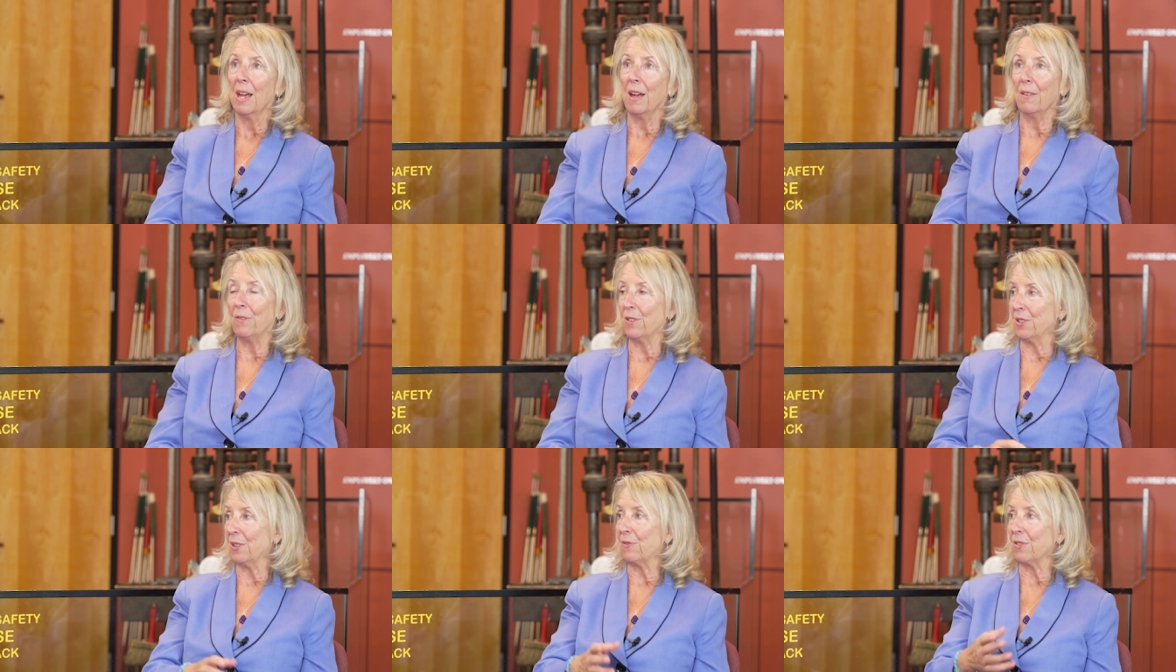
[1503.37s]
Uh,
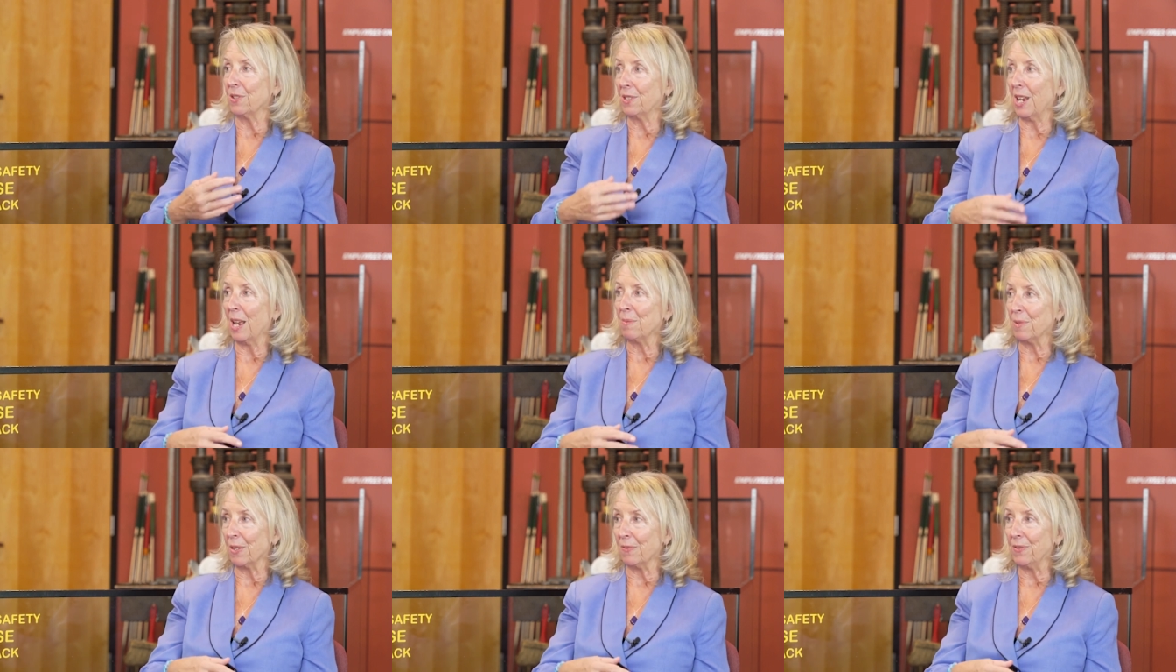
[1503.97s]
for different
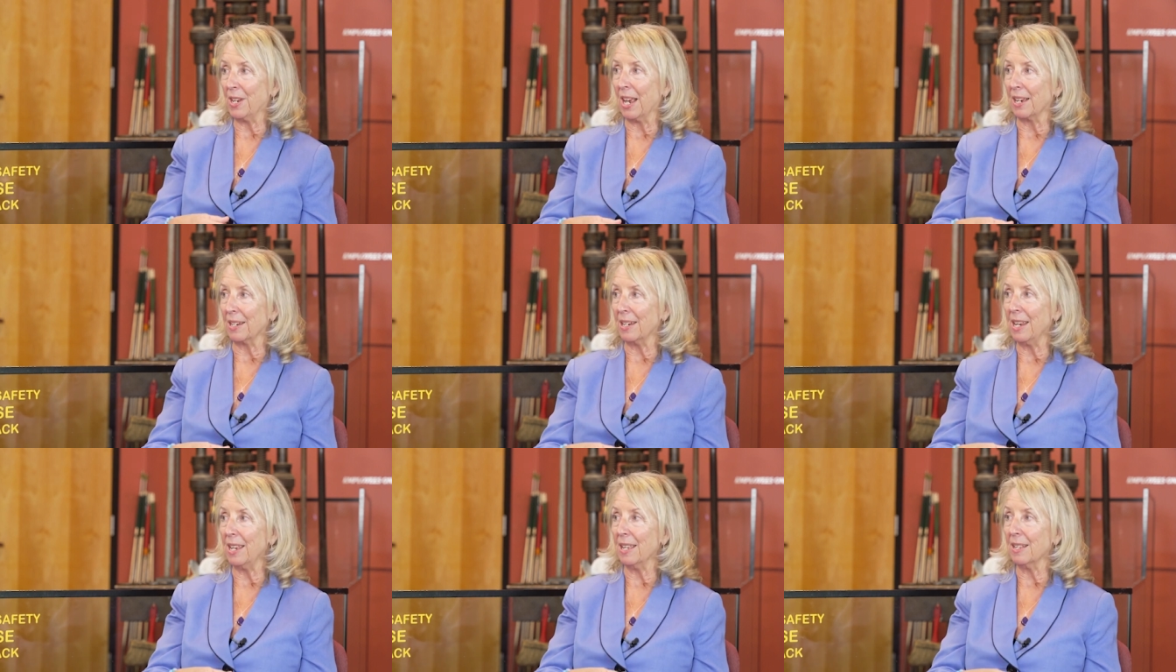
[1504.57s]
types of
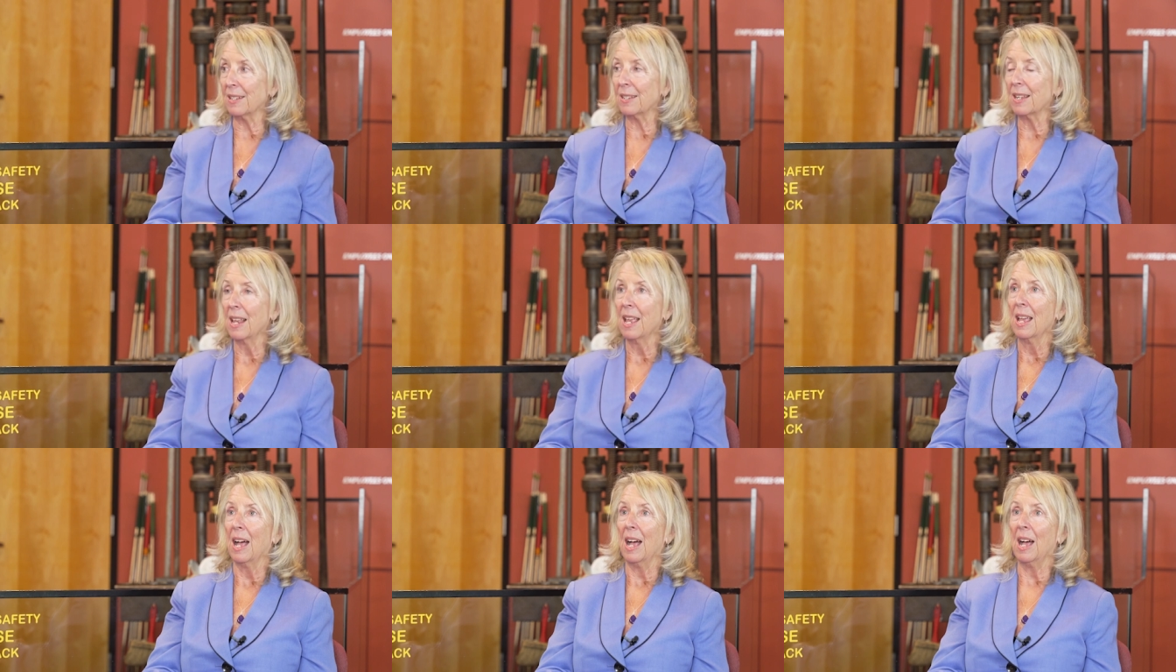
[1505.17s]
techniques.
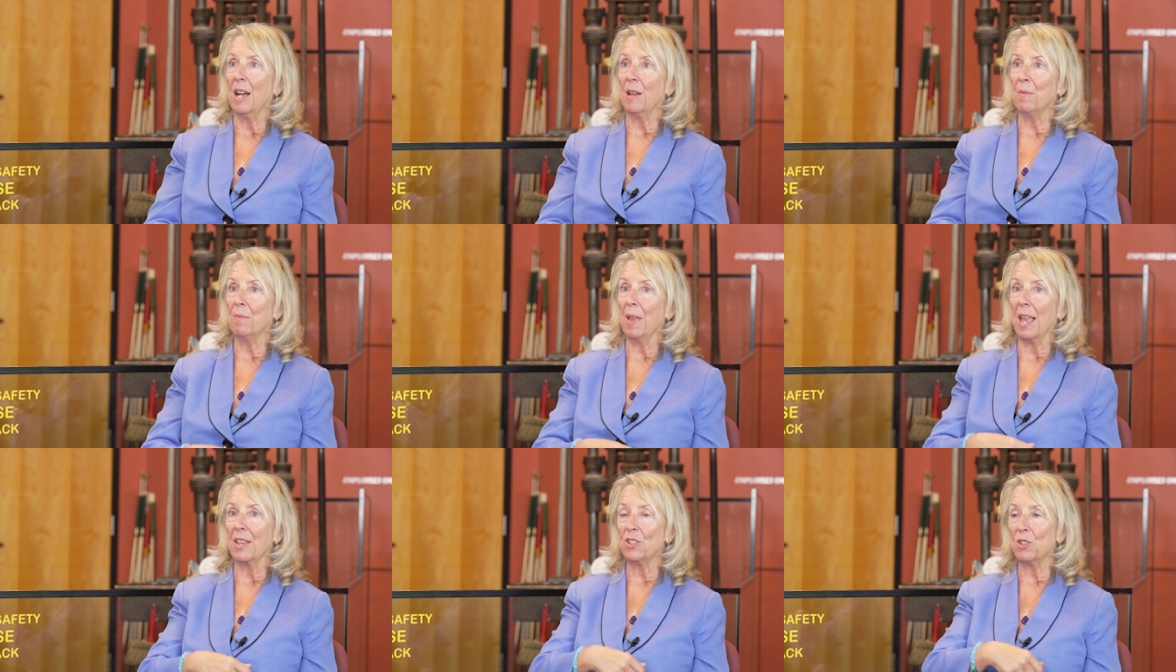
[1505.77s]

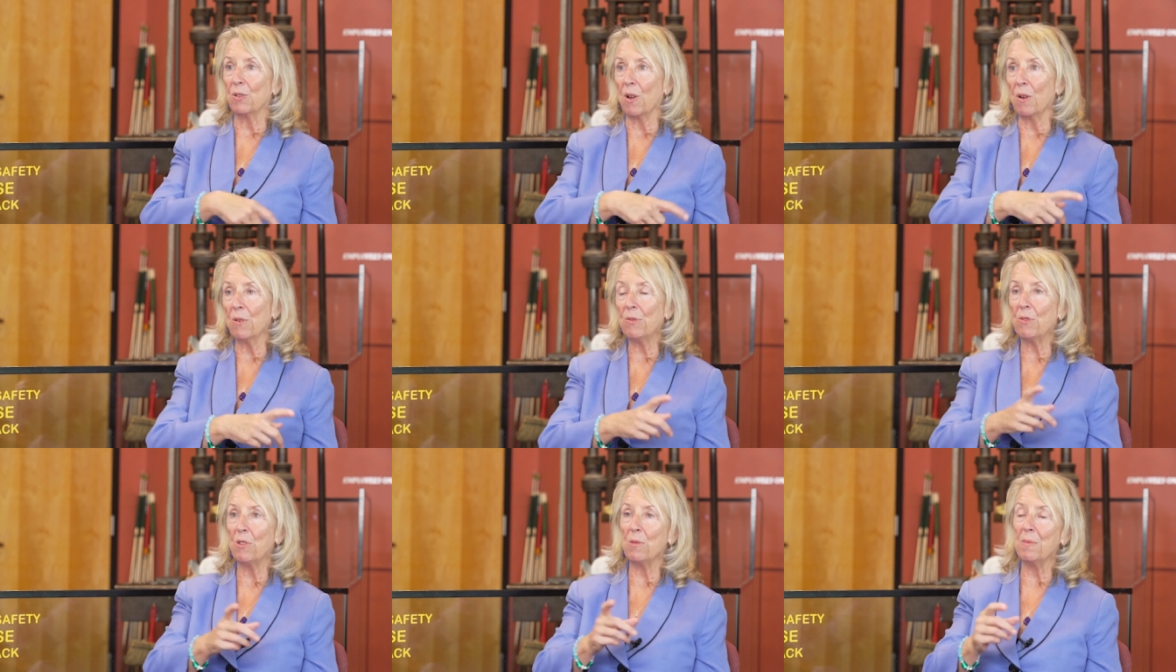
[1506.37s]
Um, as you go
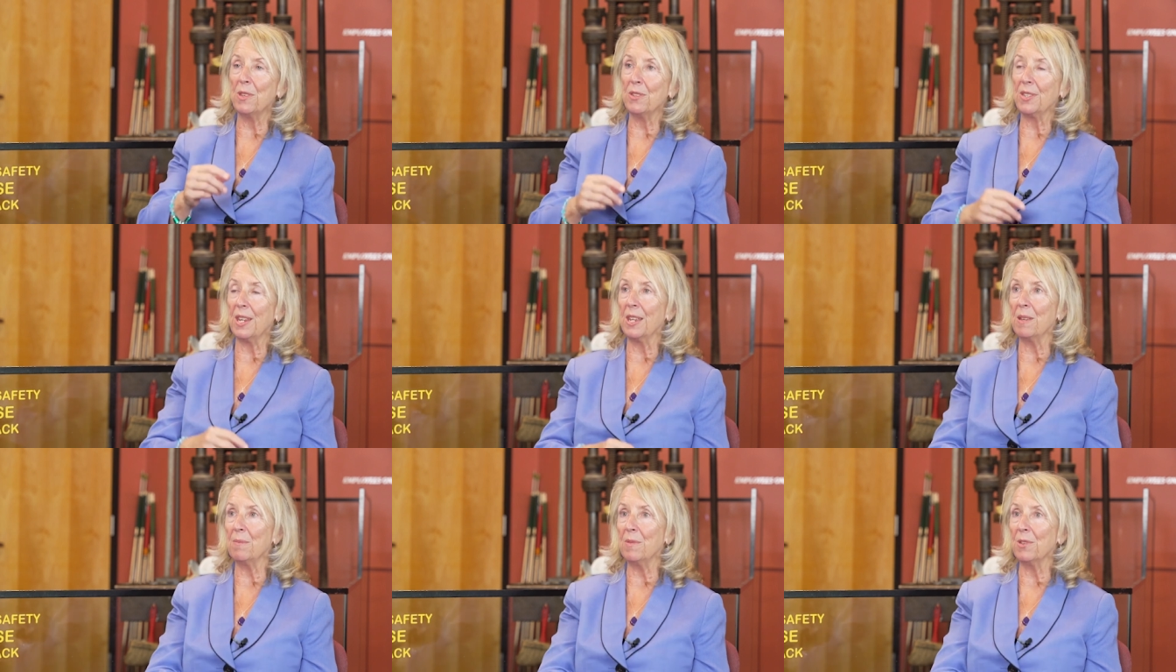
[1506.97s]
through the
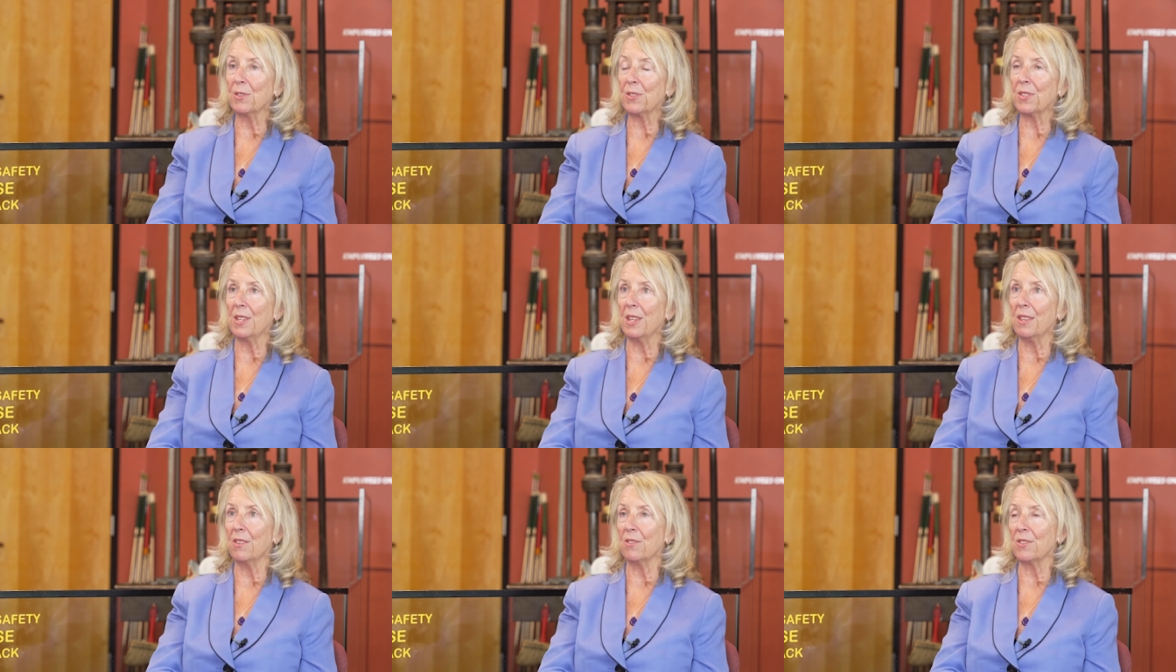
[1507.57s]
museum, you'll
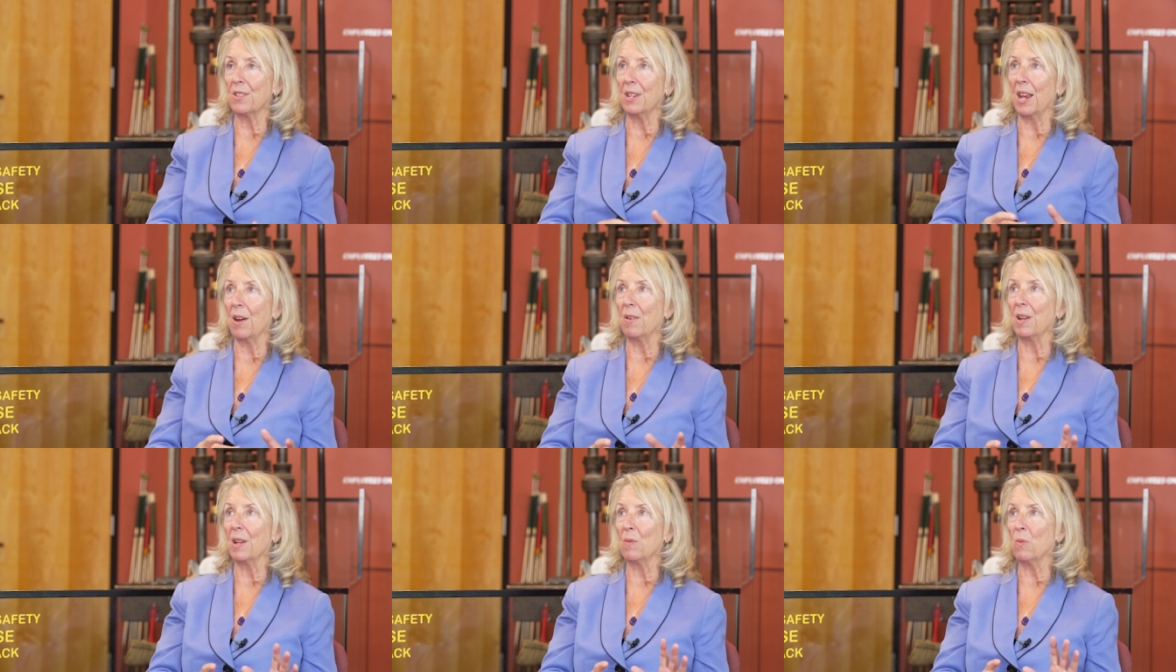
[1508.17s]
see there's an
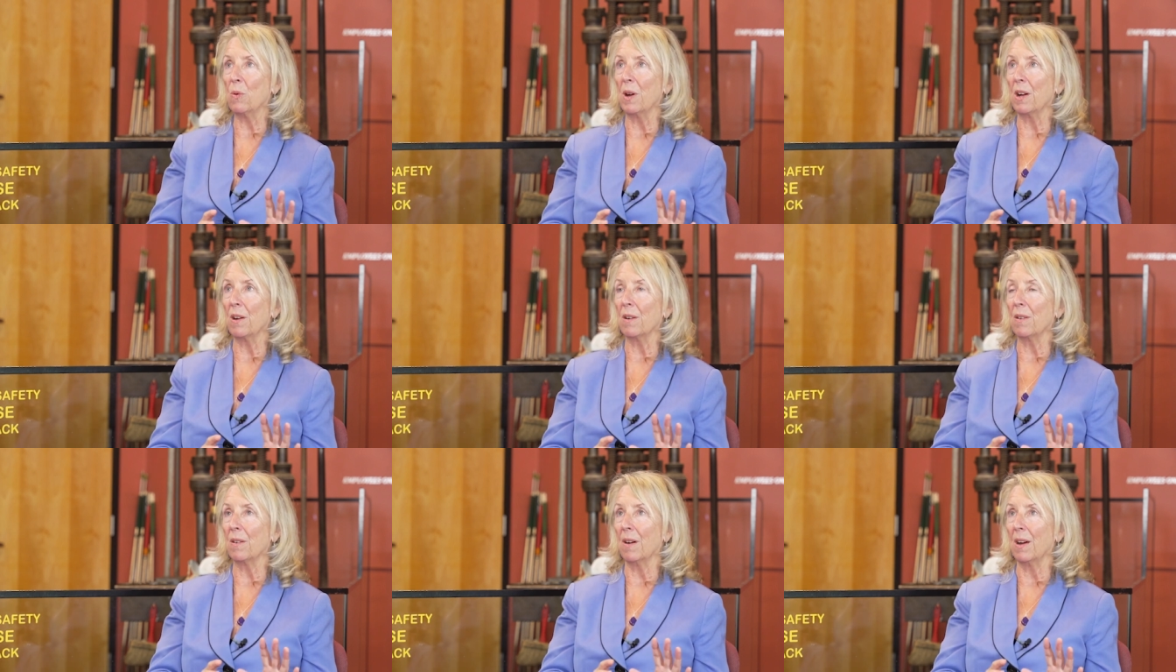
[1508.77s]
area
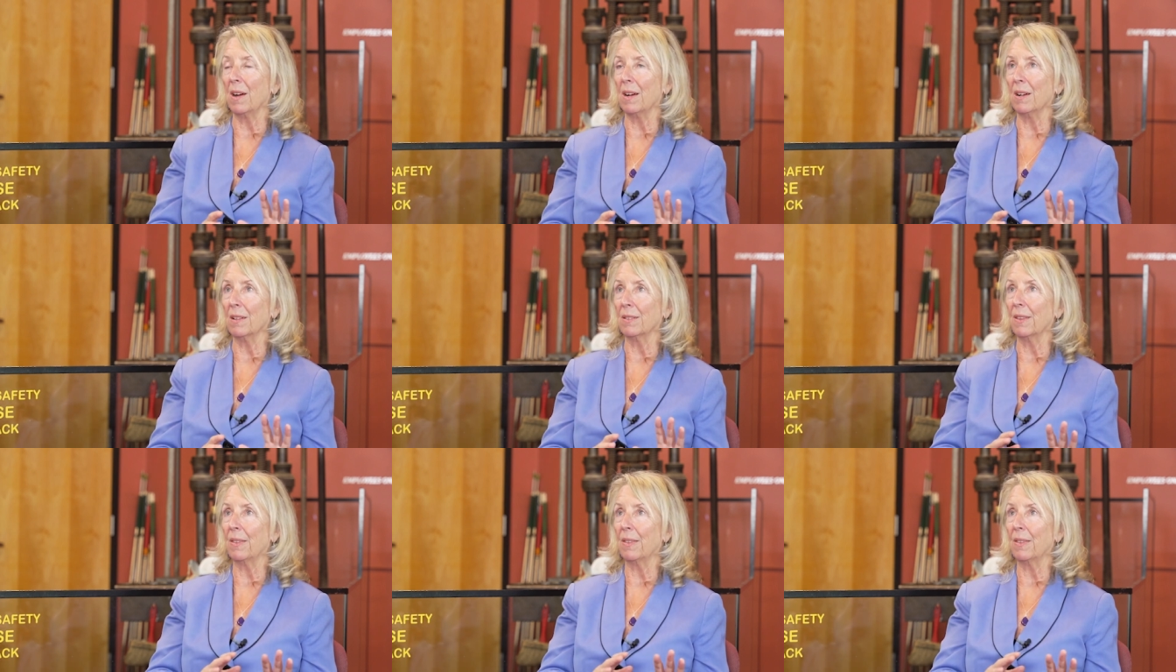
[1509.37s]
where uh,